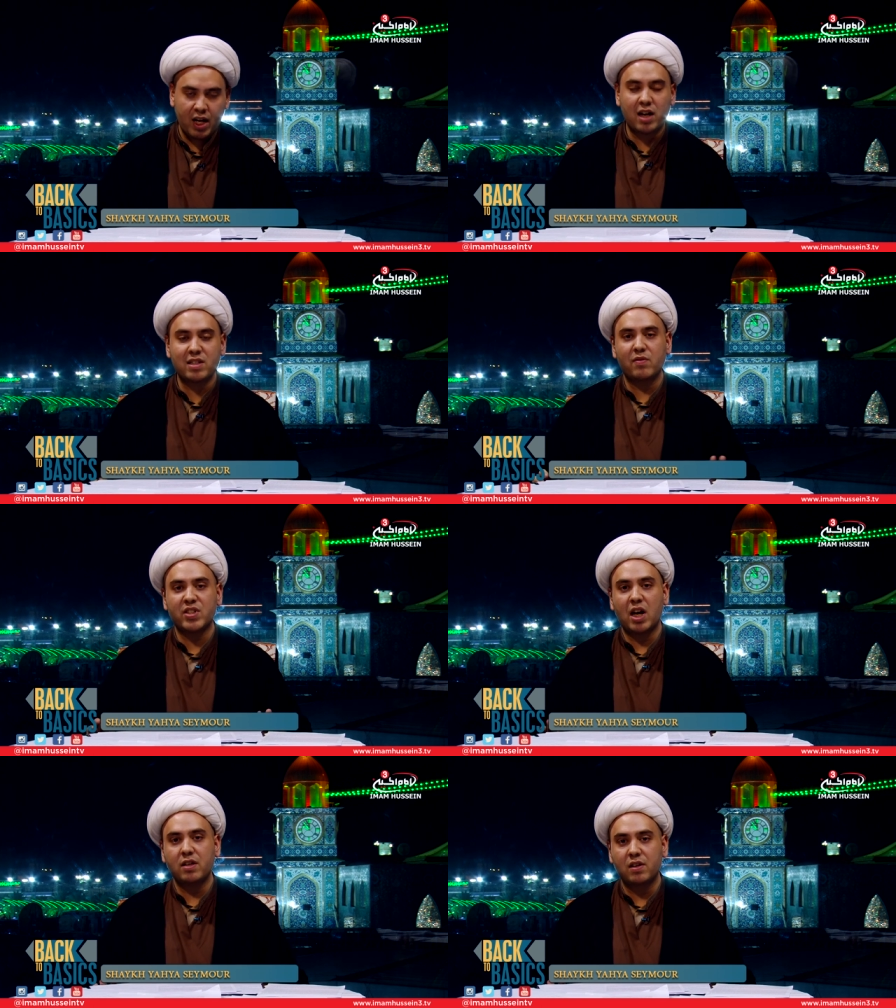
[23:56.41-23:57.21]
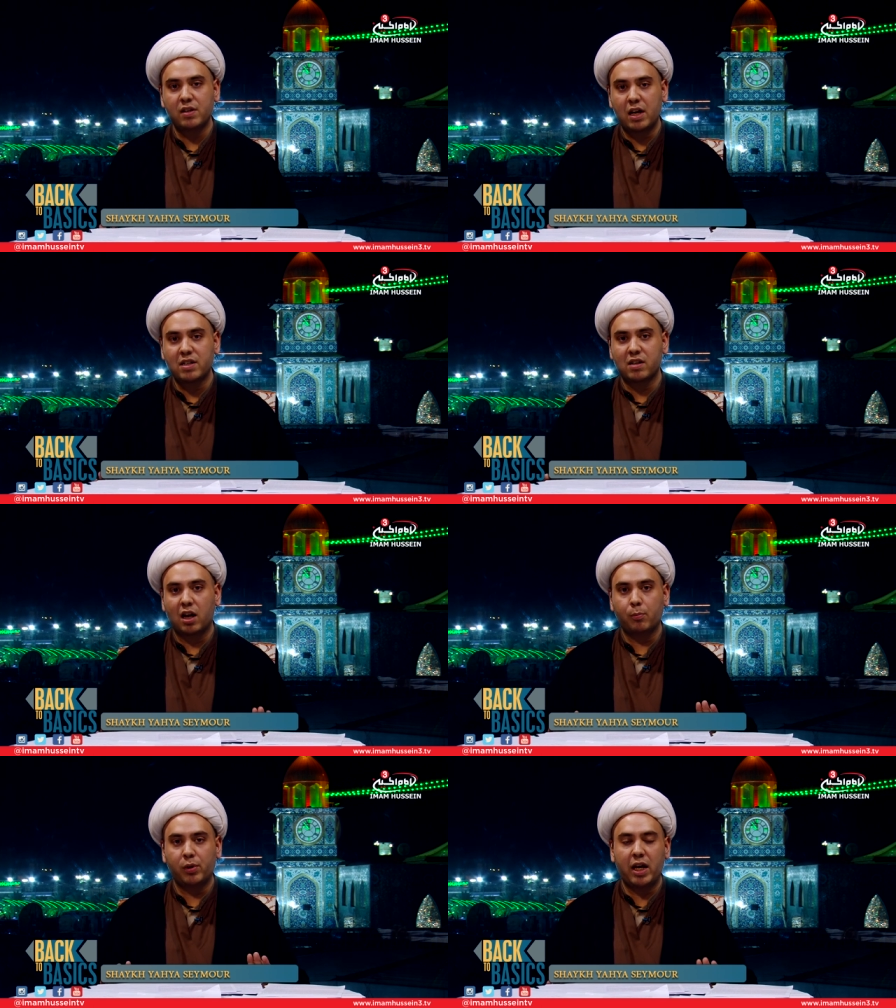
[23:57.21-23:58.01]
As I've stated, it's
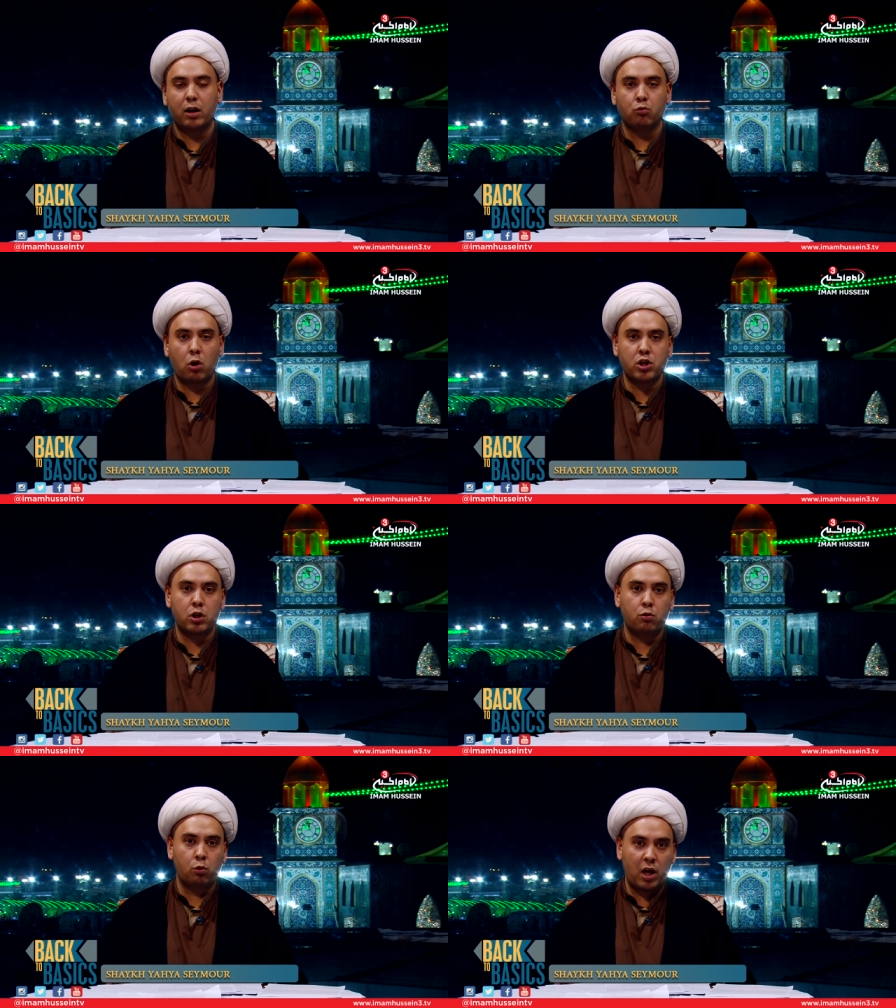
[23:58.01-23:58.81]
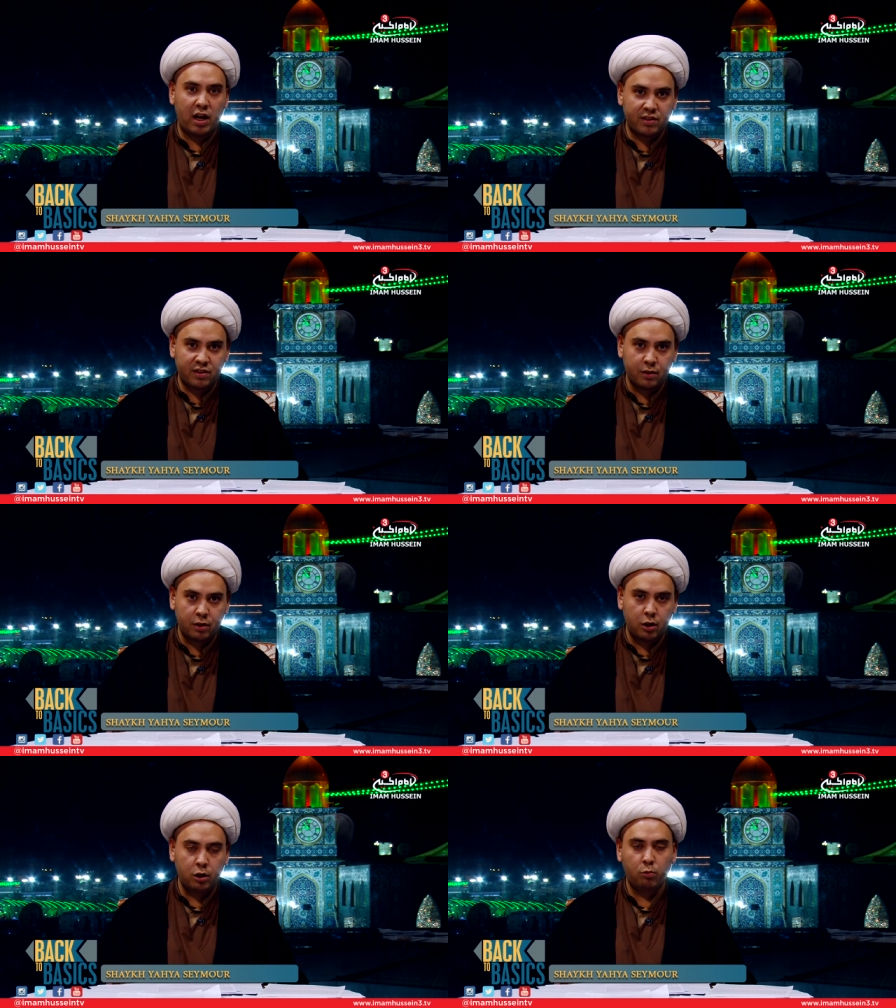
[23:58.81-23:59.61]
like playing Russian roulette
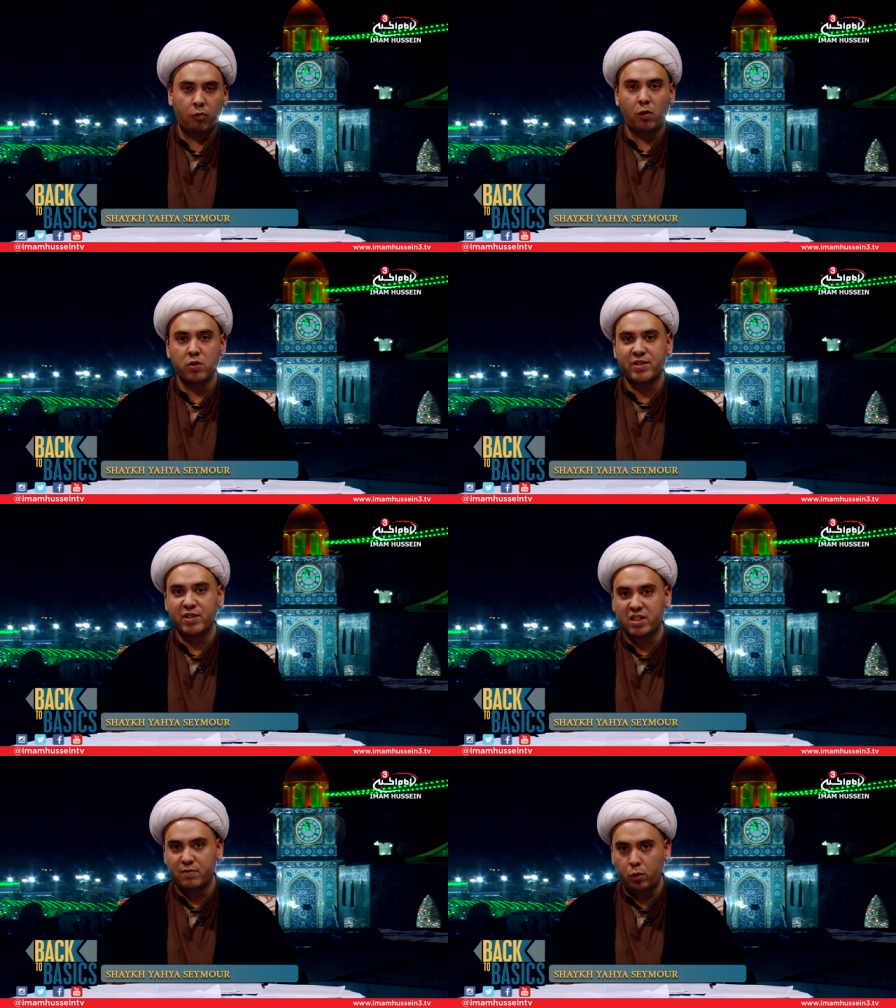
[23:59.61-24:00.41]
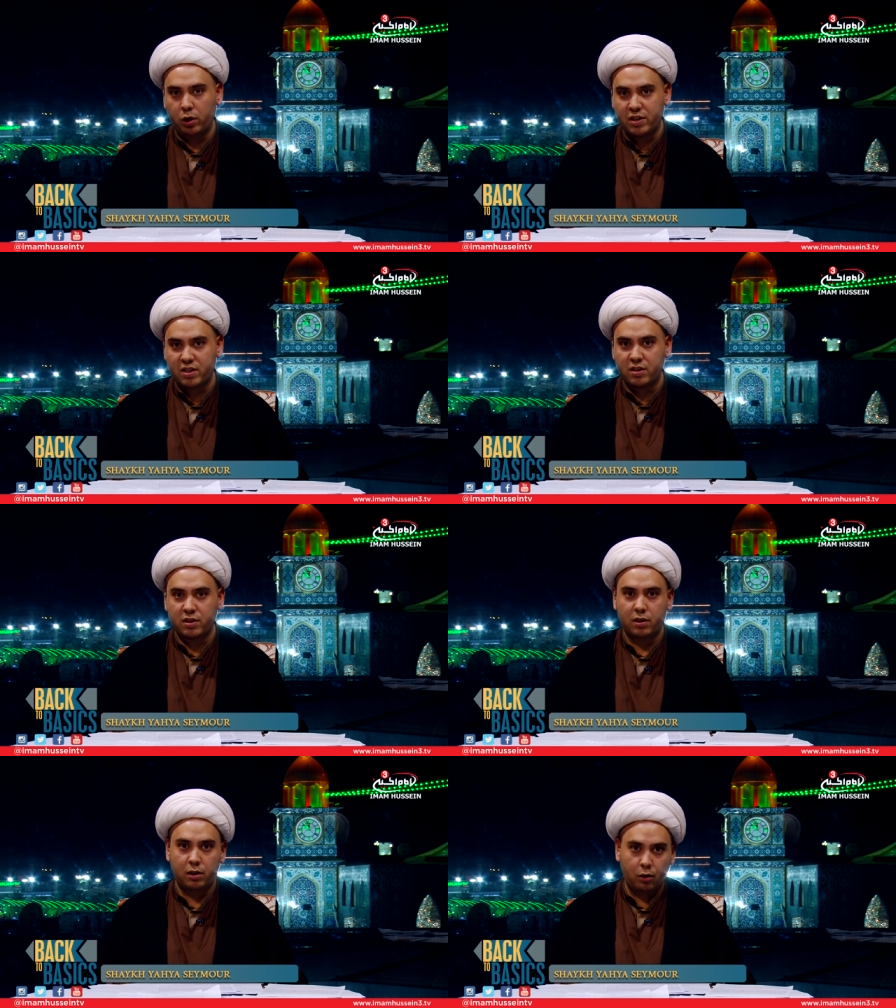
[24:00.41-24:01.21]
with all six
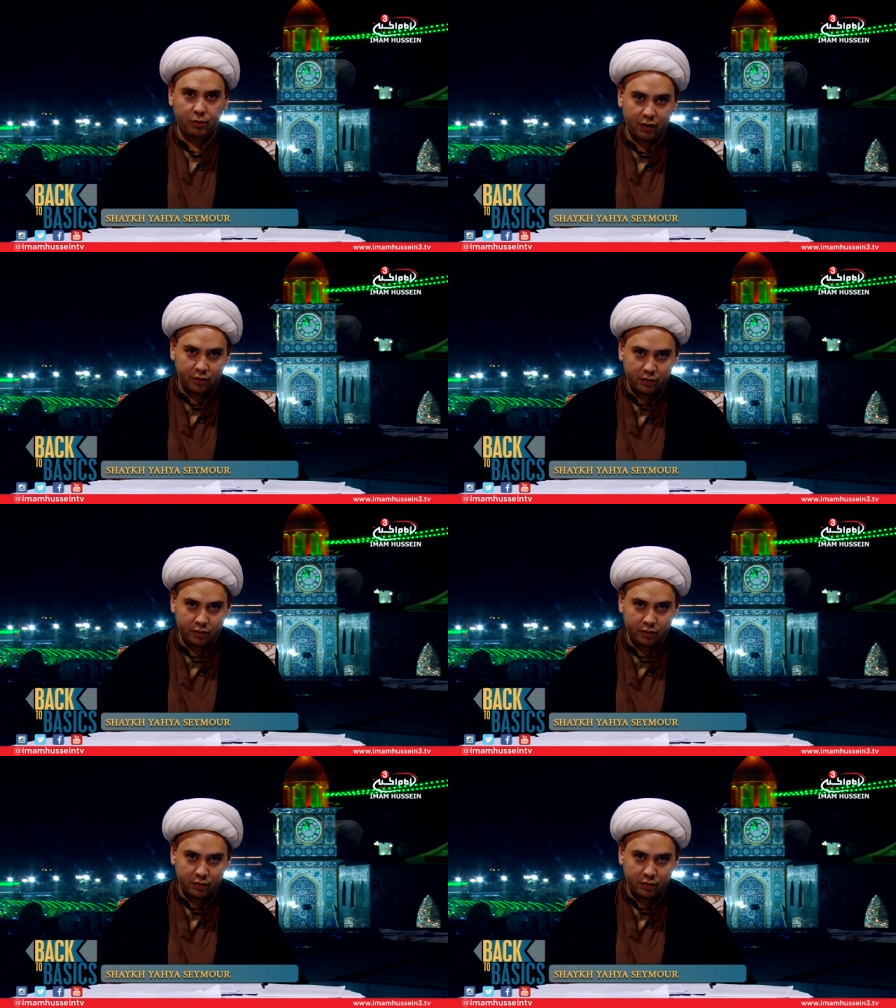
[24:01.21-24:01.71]
bullets loaded.